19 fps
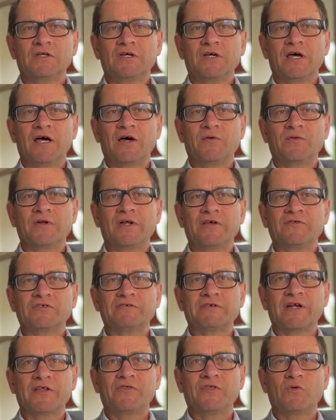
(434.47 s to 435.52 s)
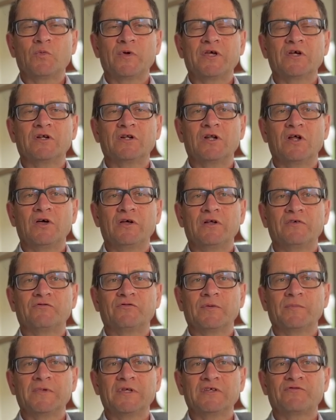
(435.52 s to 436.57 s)
And is there anything we could learn
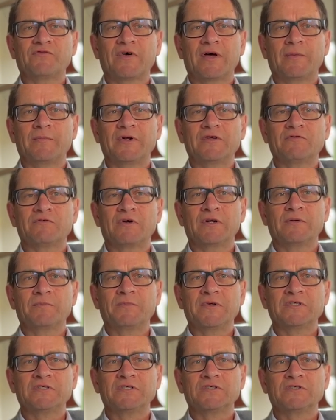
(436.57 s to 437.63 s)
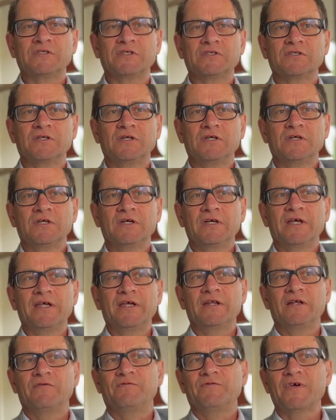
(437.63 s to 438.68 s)
from these family-run businesses
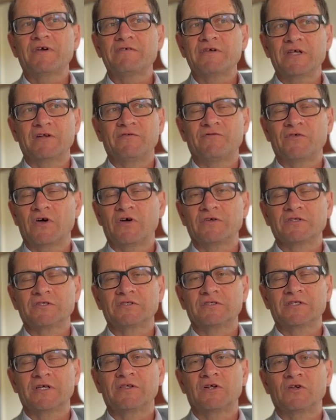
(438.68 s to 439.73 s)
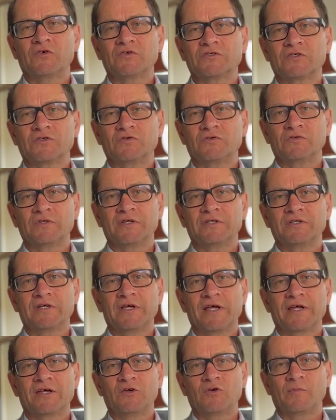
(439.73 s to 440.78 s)
in a very advanced technological and
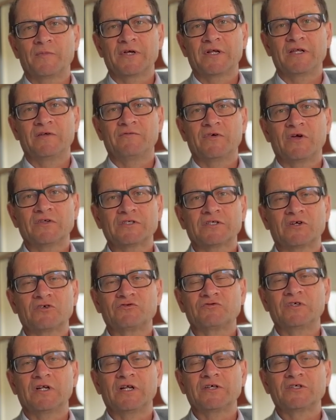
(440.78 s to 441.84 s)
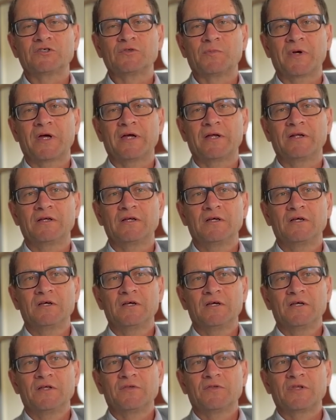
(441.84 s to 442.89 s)
economically advanced country like Japan
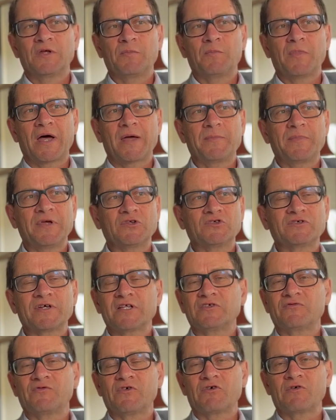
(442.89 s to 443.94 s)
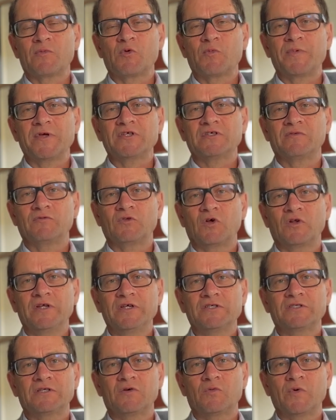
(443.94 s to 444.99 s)
that might be a transferable piece of
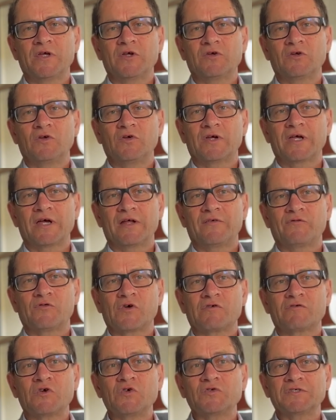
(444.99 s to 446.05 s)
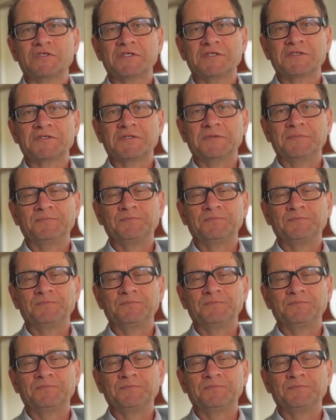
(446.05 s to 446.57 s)
knowledge that we could look at for our own system?